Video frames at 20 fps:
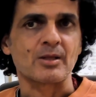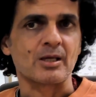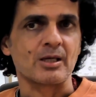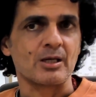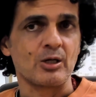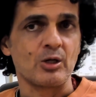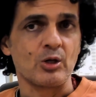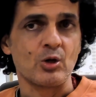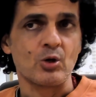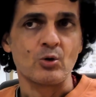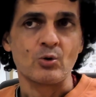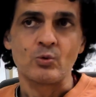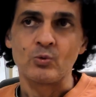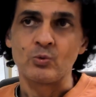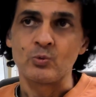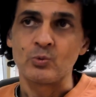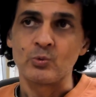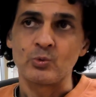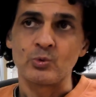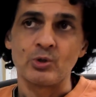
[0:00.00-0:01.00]

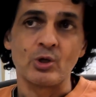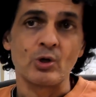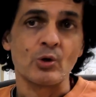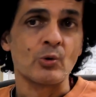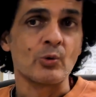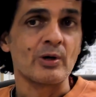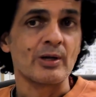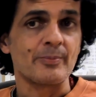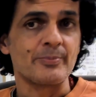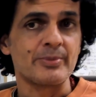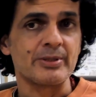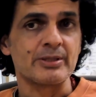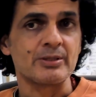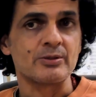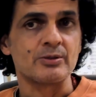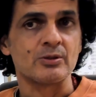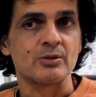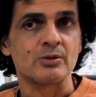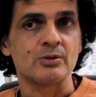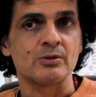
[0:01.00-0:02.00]
Low
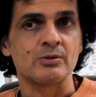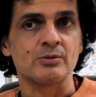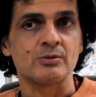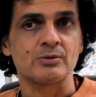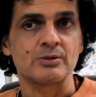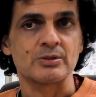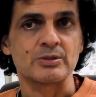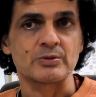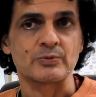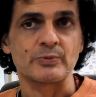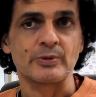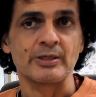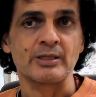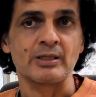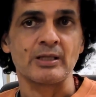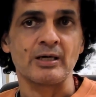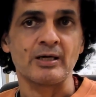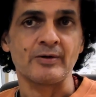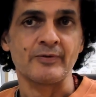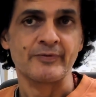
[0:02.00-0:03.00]
libido as
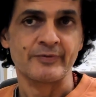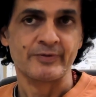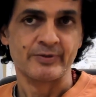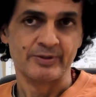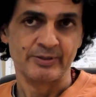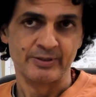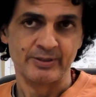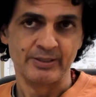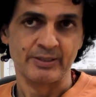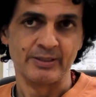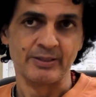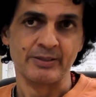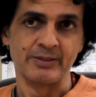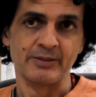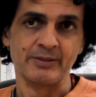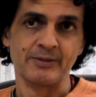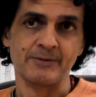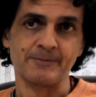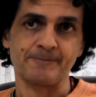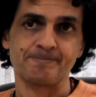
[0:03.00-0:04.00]
well after
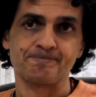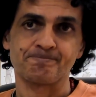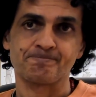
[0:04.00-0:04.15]
they